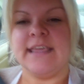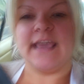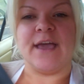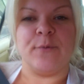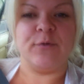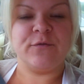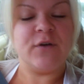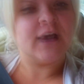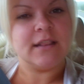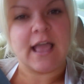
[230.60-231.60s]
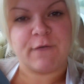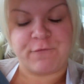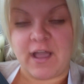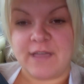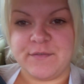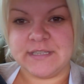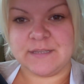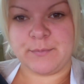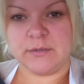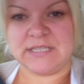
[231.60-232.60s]
yeah we've got like five years
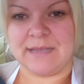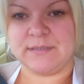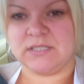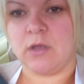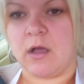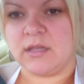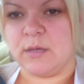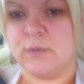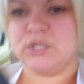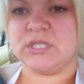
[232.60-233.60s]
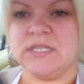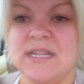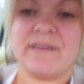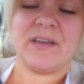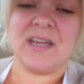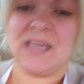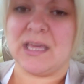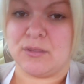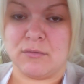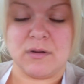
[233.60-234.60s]
of built up stock that we're just never gonna
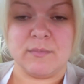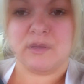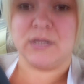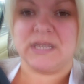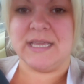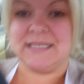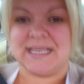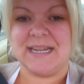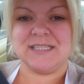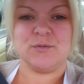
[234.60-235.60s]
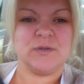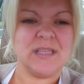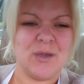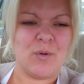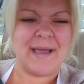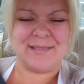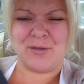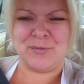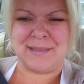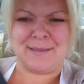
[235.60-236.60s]
get through in a million years and it's really quite
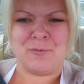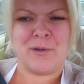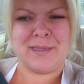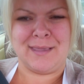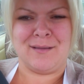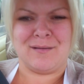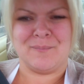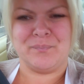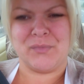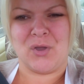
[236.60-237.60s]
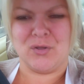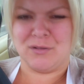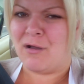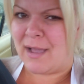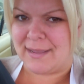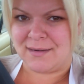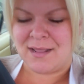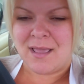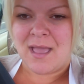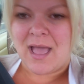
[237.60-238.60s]
lonely working online
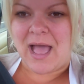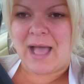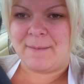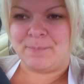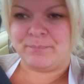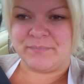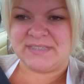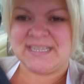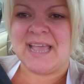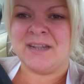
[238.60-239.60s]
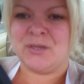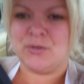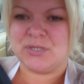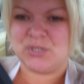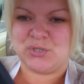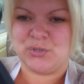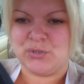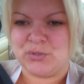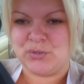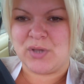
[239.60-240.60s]
um, Tanner used
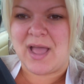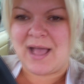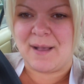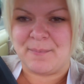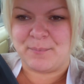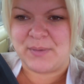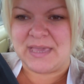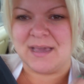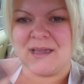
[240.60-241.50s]
to um, be a